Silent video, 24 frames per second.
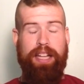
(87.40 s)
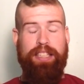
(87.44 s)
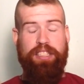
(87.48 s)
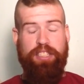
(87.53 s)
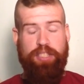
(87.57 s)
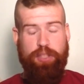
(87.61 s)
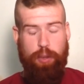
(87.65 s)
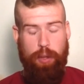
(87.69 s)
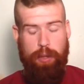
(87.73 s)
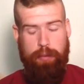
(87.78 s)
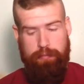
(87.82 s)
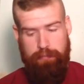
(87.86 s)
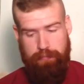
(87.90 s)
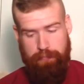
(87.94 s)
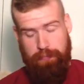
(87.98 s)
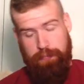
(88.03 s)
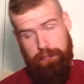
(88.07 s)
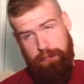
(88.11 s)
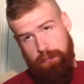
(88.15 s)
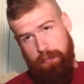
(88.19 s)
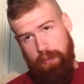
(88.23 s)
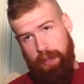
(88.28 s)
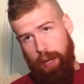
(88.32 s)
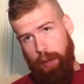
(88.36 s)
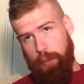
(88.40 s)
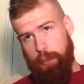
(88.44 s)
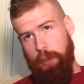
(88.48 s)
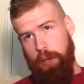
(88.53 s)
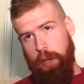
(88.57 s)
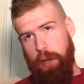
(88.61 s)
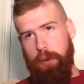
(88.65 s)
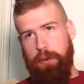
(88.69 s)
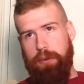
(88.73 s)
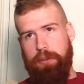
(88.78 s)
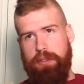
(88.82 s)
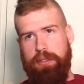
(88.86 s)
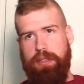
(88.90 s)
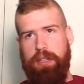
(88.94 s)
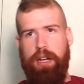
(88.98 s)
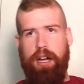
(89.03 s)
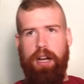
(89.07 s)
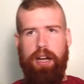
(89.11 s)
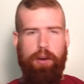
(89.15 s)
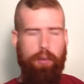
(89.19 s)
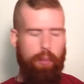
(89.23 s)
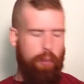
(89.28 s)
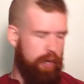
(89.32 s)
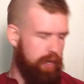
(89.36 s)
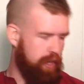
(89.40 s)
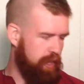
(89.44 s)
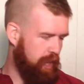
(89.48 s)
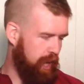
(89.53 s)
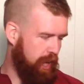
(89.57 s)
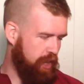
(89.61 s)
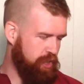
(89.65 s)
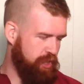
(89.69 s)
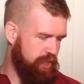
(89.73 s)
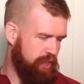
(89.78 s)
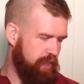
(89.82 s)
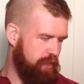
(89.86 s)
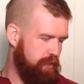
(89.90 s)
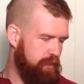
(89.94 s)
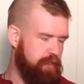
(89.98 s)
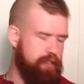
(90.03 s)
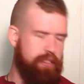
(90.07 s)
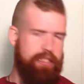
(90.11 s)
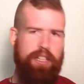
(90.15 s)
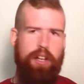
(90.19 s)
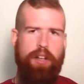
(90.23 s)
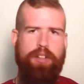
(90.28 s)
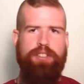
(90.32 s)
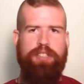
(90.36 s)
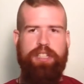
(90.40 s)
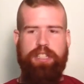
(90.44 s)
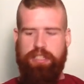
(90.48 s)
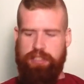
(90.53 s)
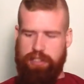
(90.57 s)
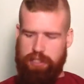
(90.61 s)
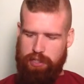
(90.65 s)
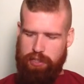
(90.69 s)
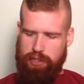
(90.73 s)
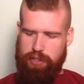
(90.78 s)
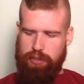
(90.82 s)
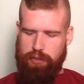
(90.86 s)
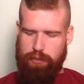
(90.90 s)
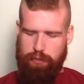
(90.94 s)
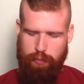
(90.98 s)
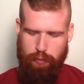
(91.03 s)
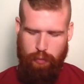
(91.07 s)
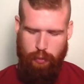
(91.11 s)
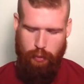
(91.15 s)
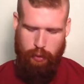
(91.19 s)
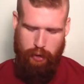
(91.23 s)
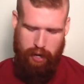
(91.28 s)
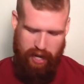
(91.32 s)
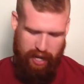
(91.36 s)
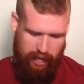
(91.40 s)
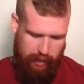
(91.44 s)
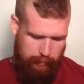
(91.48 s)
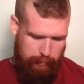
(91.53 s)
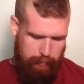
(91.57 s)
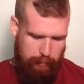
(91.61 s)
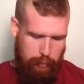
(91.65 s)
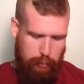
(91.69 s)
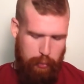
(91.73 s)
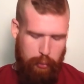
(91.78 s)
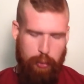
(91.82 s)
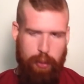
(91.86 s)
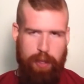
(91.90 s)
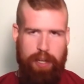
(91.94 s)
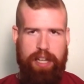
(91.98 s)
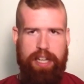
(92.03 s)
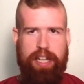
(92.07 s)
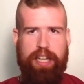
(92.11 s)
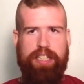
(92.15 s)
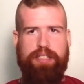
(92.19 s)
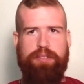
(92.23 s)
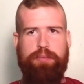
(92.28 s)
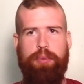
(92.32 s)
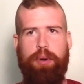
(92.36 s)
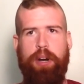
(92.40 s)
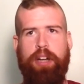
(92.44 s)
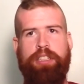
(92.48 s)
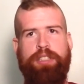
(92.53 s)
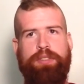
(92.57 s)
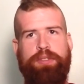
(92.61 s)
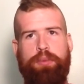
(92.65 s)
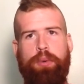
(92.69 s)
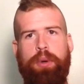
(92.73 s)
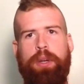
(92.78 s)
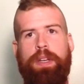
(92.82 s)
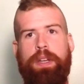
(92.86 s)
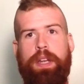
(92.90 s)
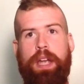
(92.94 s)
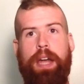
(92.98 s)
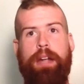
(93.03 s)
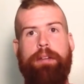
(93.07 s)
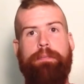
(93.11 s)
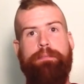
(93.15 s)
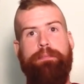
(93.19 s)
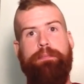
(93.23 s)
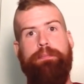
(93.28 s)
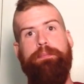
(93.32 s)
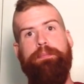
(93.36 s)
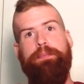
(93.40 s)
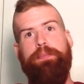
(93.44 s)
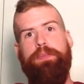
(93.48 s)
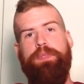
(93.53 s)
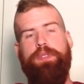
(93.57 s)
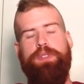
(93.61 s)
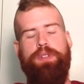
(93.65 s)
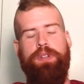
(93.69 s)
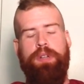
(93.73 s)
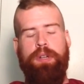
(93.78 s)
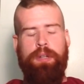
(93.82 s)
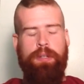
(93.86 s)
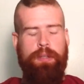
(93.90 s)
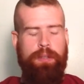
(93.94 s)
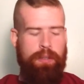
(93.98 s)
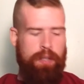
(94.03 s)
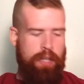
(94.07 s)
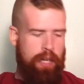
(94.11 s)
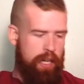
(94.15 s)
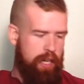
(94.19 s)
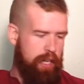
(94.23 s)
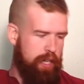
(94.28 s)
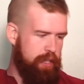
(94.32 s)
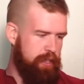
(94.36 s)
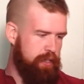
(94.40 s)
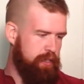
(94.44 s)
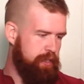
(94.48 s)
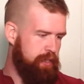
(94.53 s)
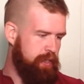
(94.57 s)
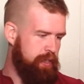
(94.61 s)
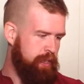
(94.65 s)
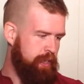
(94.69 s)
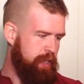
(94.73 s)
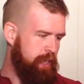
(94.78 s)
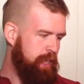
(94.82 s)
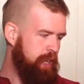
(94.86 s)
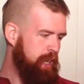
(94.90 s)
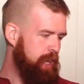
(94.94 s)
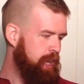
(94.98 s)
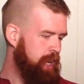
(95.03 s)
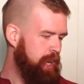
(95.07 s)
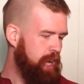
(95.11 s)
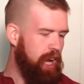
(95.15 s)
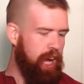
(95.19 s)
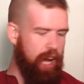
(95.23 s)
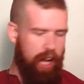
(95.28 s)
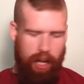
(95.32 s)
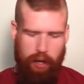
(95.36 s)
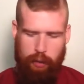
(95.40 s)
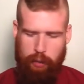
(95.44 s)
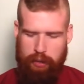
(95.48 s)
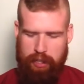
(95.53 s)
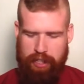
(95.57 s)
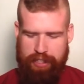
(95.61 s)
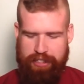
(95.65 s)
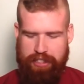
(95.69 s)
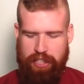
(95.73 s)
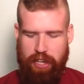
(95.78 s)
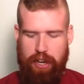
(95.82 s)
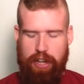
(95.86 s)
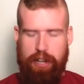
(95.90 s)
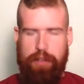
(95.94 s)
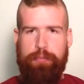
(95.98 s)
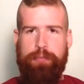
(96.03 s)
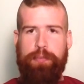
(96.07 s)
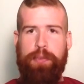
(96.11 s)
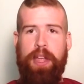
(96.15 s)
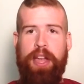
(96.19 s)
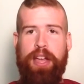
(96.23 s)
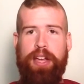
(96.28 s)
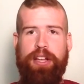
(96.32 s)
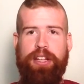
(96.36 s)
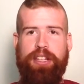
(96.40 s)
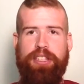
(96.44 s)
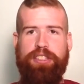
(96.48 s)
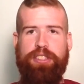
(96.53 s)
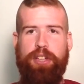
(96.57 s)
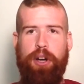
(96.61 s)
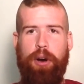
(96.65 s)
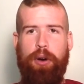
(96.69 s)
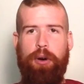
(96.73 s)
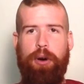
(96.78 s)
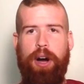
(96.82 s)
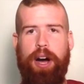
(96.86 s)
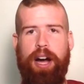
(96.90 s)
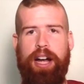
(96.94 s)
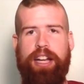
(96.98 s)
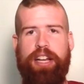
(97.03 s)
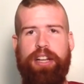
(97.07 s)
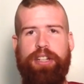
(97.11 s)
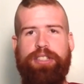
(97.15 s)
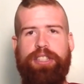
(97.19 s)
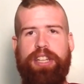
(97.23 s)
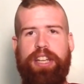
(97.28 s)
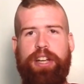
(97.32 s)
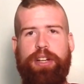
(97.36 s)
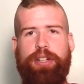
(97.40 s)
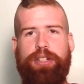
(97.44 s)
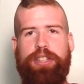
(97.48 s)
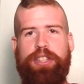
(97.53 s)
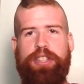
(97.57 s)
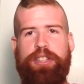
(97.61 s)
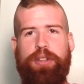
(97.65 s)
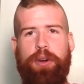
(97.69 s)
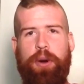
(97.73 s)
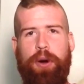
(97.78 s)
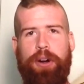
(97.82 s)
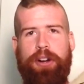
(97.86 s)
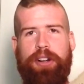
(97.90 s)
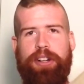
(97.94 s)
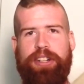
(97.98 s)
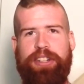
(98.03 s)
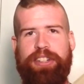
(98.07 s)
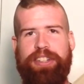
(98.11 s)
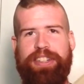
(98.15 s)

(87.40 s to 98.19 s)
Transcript: store down below, where he actually sells these for a pretty decent price for what you get. So I will get started. So here's the sword.